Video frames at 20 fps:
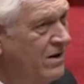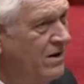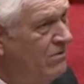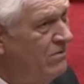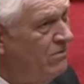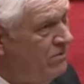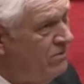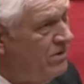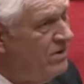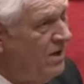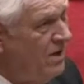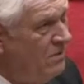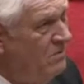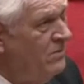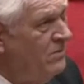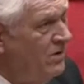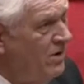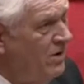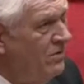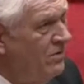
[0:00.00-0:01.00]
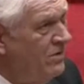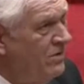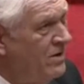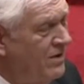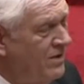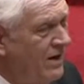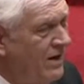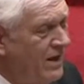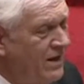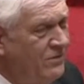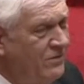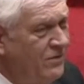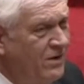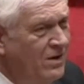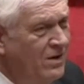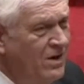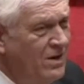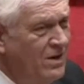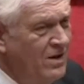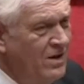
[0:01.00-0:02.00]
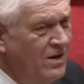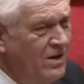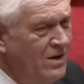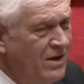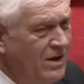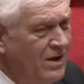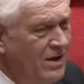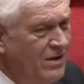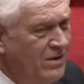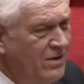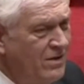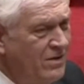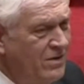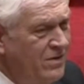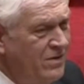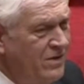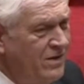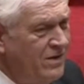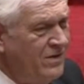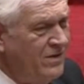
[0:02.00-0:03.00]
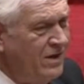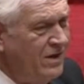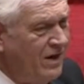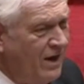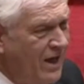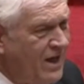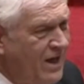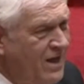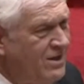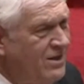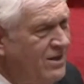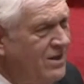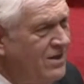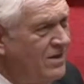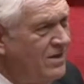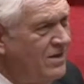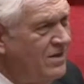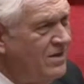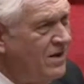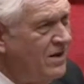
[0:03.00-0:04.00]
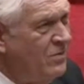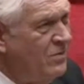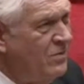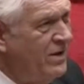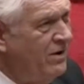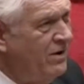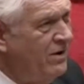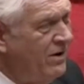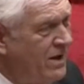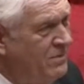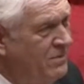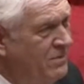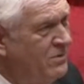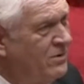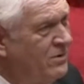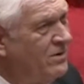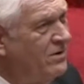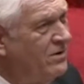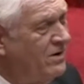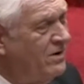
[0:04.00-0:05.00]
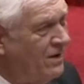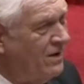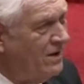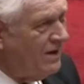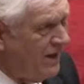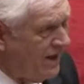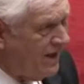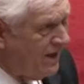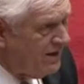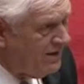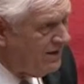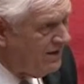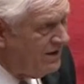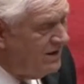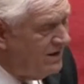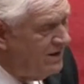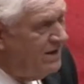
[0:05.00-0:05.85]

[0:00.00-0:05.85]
Some goes to the landfill. The glass that we are able to collect,